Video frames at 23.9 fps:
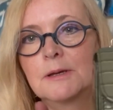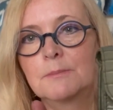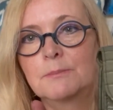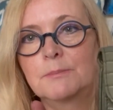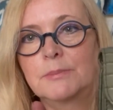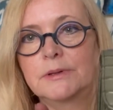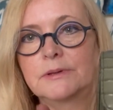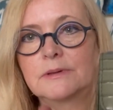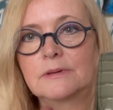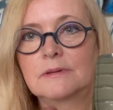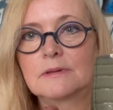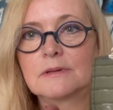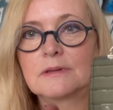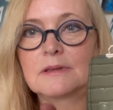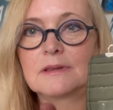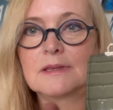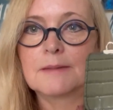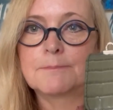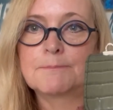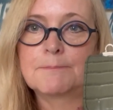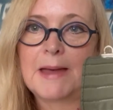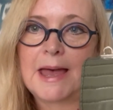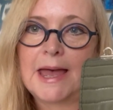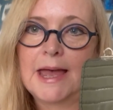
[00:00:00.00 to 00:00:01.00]
But
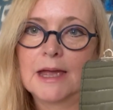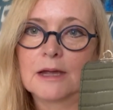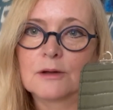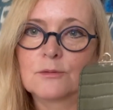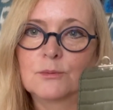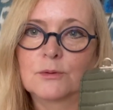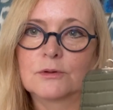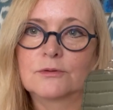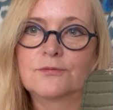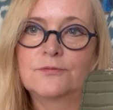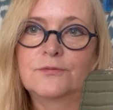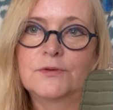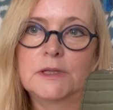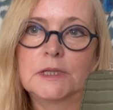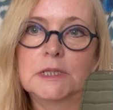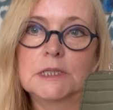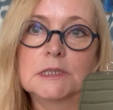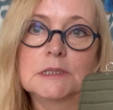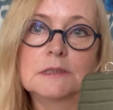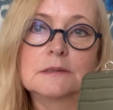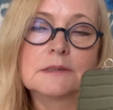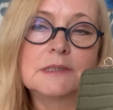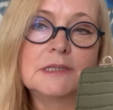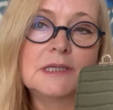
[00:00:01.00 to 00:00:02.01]
the bag would feel